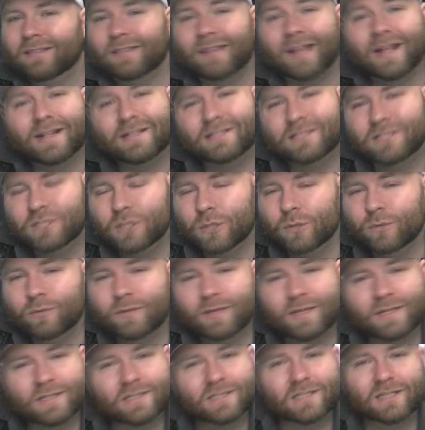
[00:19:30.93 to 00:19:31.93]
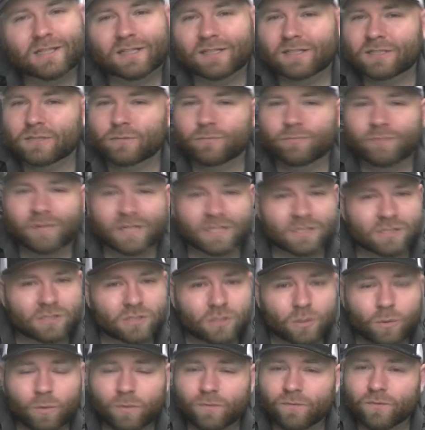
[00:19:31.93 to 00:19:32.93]
let's do this,
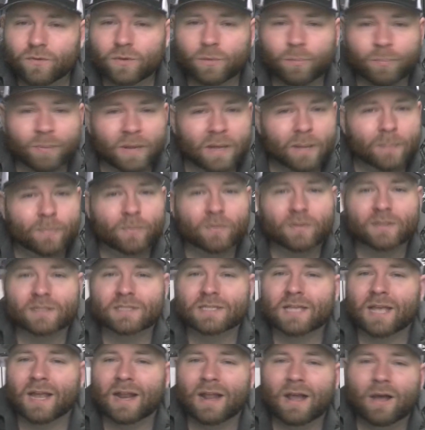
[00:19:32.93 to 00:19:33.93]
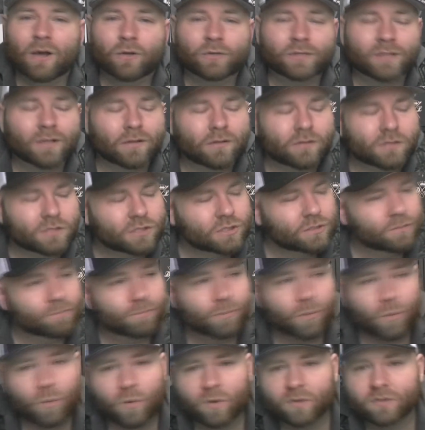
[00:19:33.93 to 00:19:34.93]
let's do it for the people, let's get out there, let's
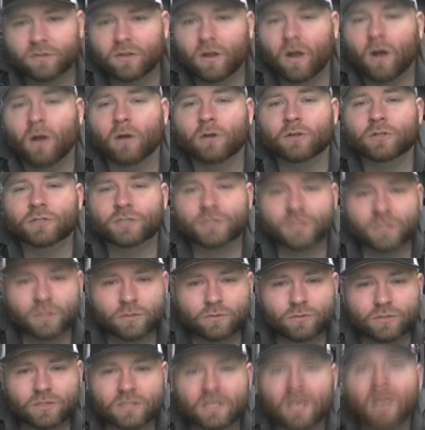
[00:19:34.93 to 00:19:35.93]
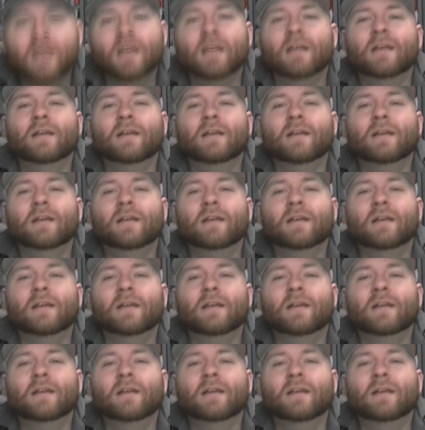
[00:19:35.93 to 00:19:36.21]
support our juice